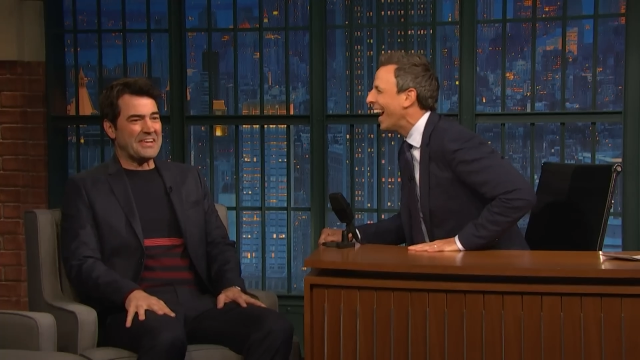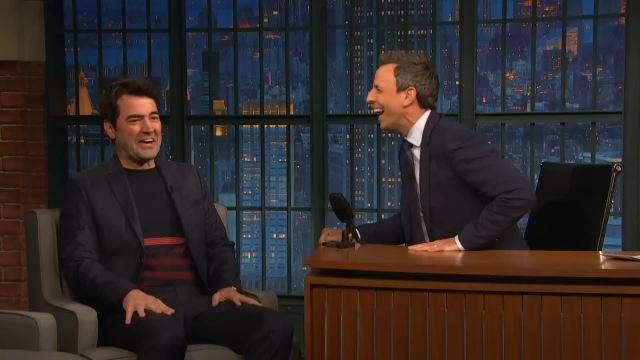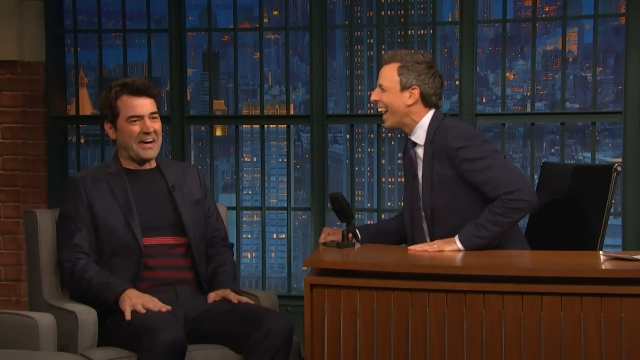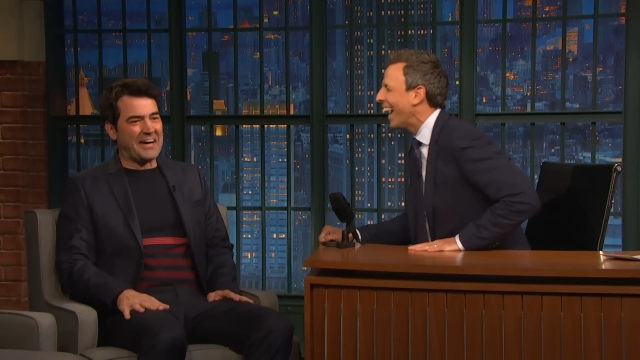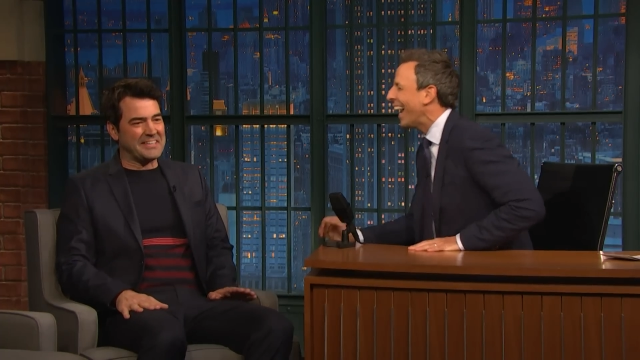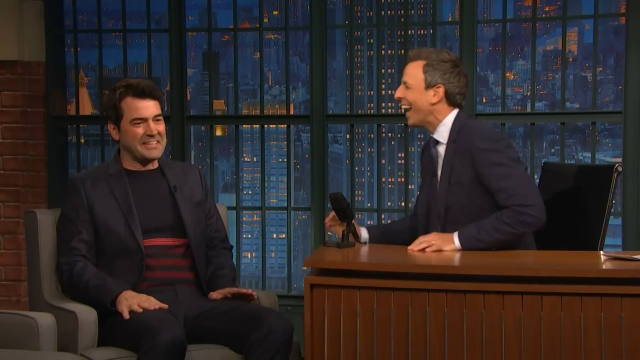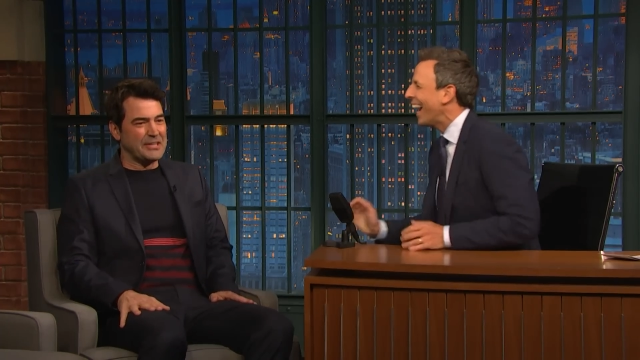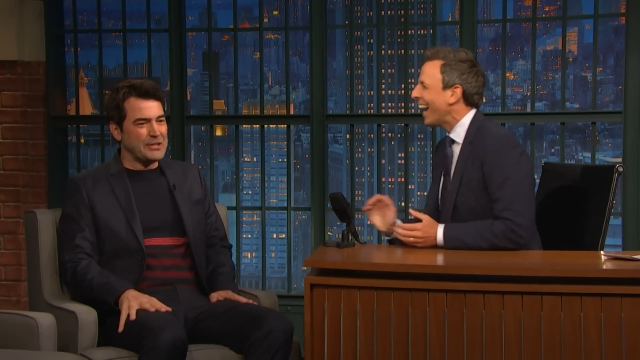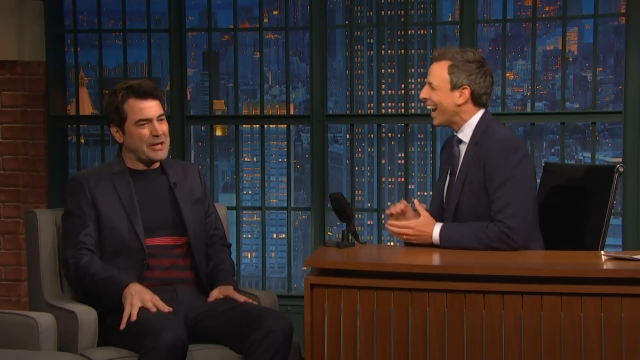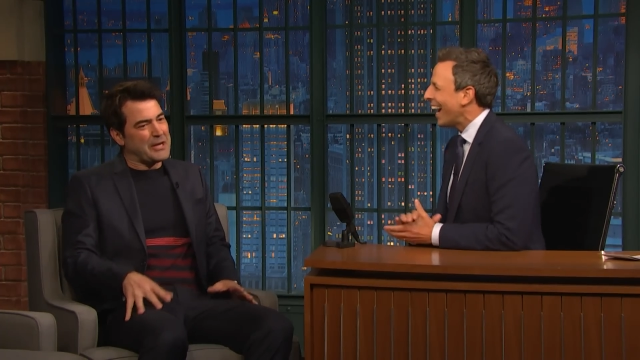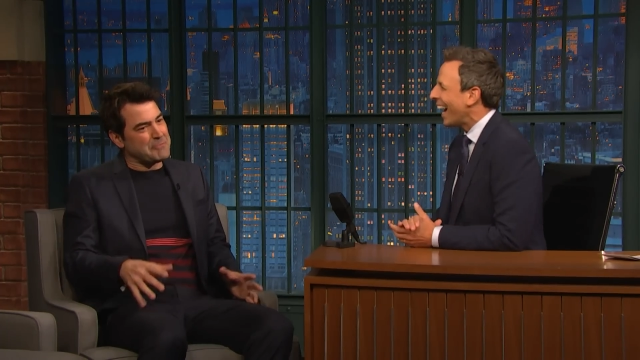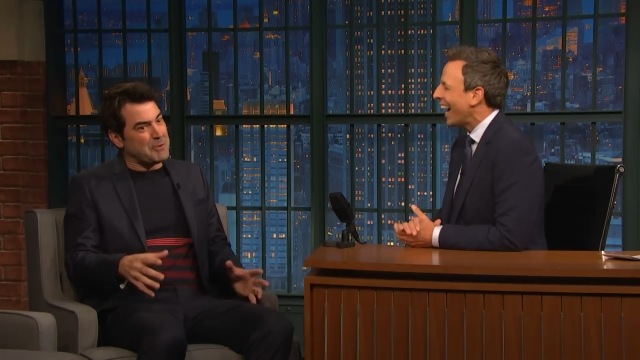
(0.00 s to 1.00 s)
Speaker 1: uh,
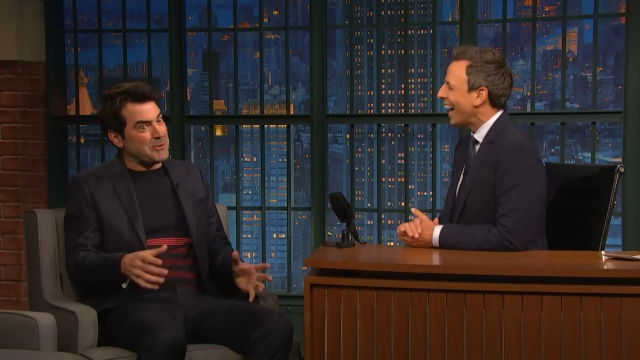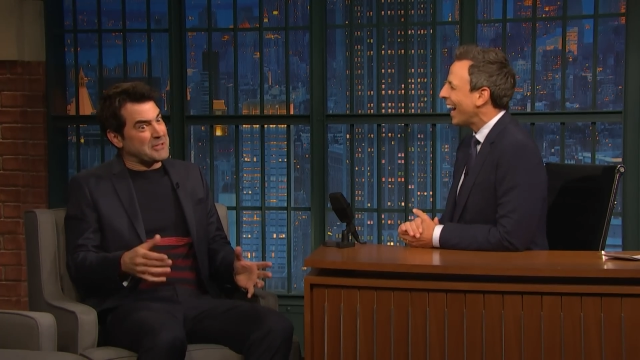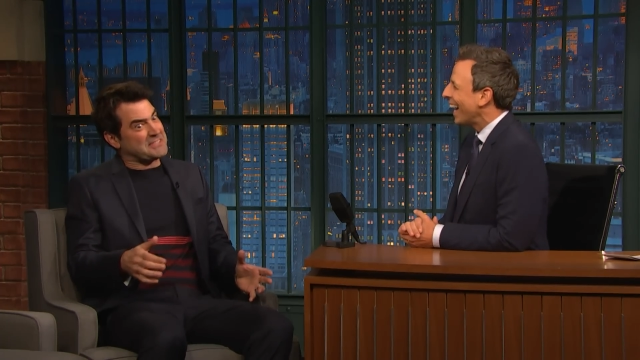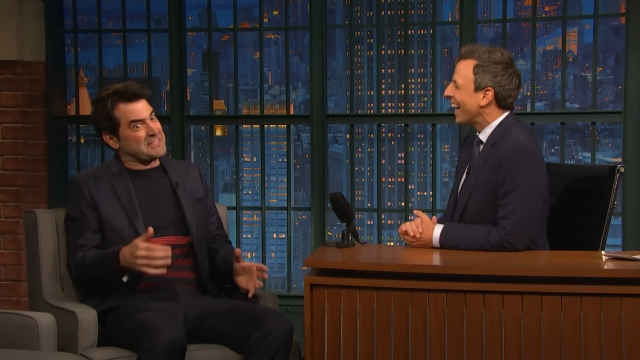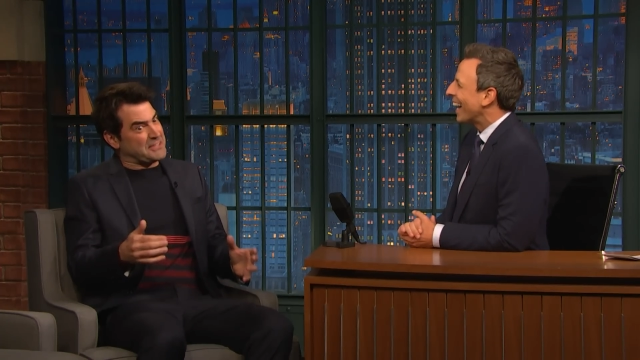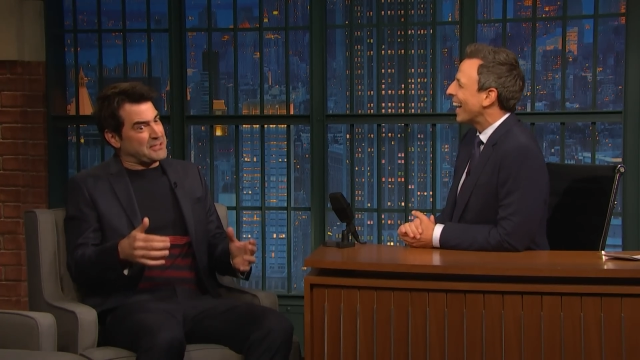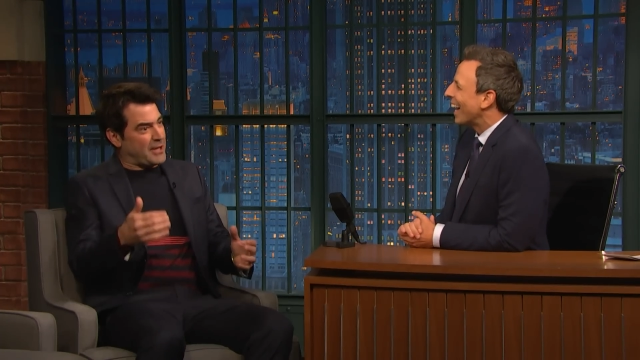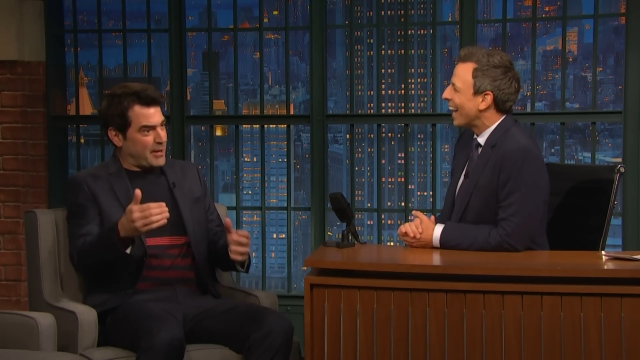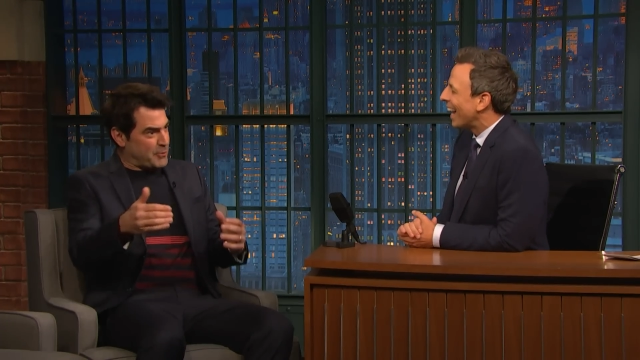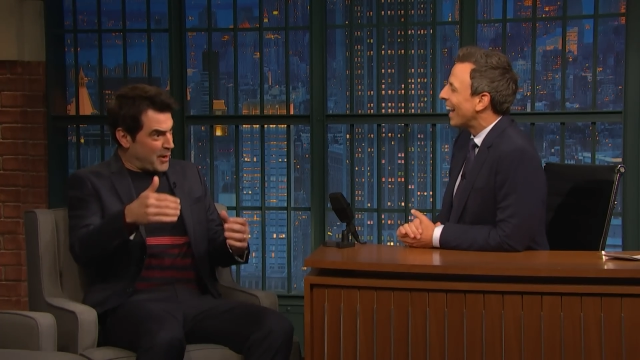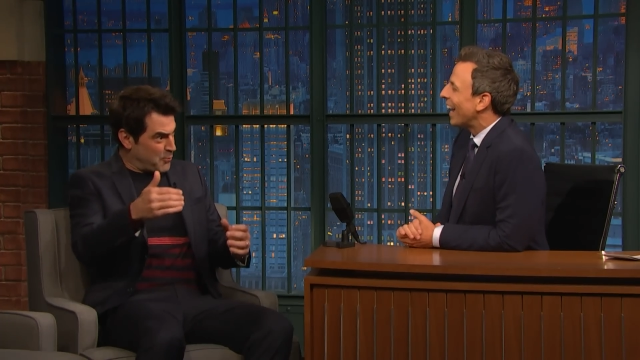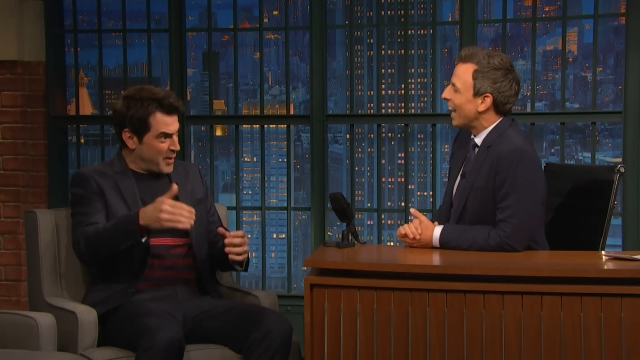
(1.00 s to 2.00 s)
I'm always a little, I,
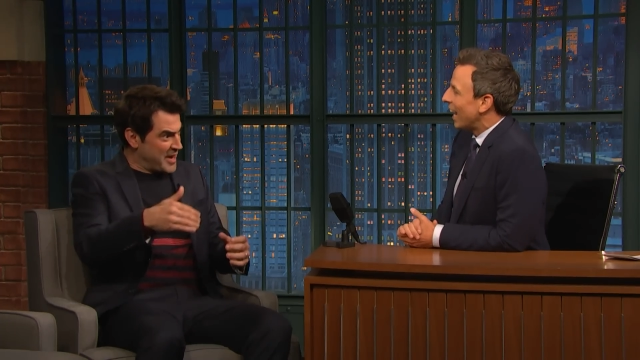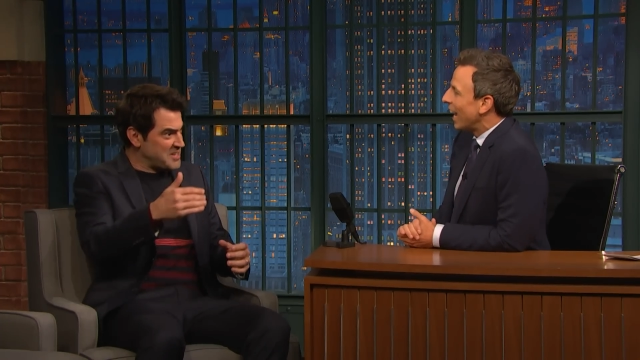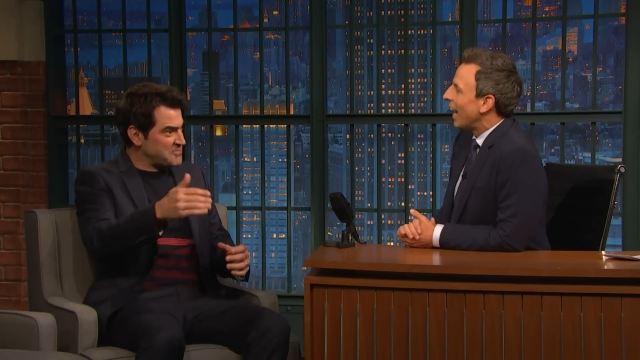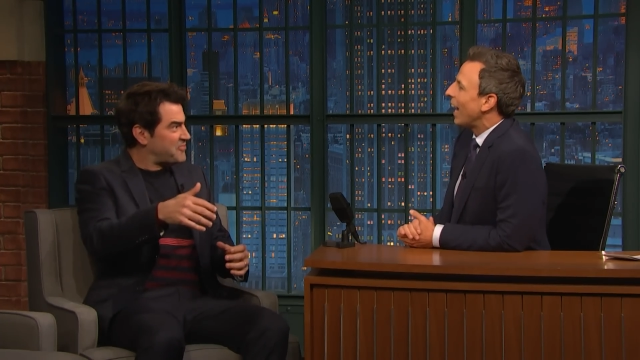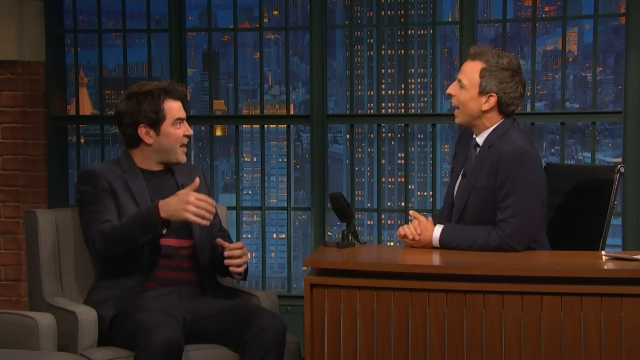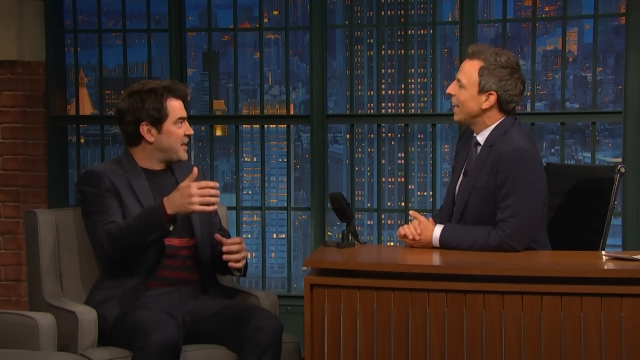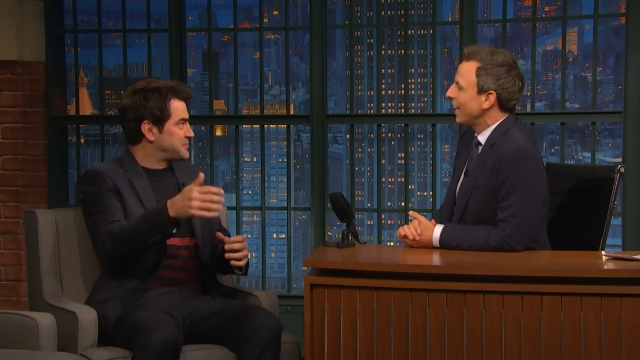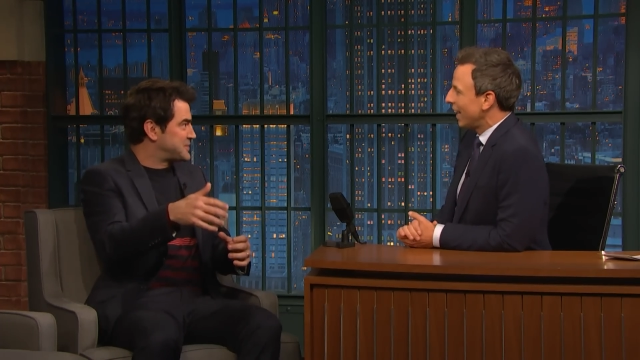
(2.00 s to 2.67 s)
I, wait five